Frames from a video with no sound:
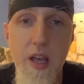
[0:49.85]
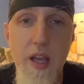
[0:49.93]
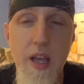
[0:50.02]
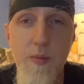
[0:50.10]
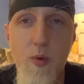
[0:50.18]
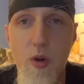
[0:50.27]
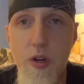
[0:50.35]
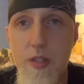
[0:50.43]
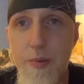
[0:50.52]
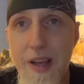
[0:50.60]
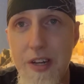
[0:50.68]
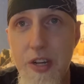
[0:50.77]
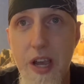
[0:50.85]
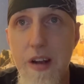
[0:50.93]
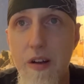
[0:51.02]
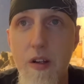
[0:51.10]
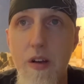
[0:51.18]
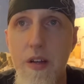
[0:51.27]
and more to be
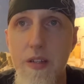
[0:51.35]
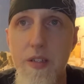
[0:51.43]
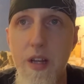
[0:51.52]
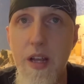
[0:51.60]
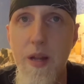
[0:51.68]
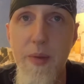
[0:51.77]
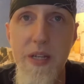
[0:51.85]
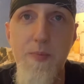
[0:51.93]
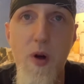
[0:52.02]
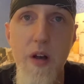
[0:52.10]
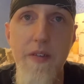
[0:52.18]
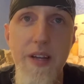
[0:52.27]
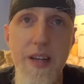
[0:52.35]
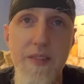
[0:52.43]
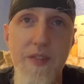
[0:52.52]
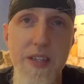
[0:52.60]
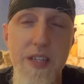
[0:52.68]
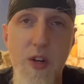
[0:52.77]
educated on and the best part of it
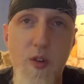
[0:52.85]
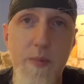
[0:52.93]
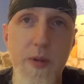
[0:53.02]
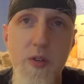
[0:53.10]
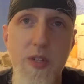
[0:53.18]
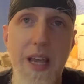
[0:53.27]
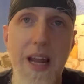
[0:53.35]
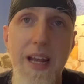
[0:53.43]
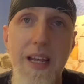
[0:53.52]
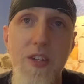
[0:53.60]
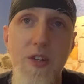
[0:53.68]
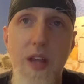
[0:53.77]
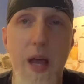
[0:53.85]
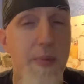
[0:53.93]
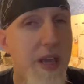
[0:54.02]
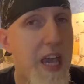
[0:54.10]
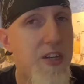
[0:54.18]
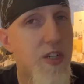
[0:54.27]
investing crypto is getting into the
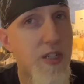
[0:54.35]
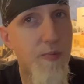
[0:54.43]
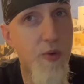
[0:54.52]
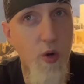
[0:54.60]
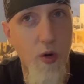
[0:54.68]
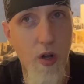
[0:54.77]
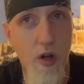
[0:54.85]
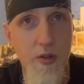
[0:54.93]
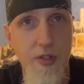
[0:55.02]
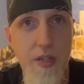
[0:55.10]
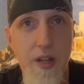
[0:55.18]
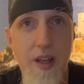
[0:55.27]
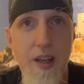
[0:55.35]
applications and protocols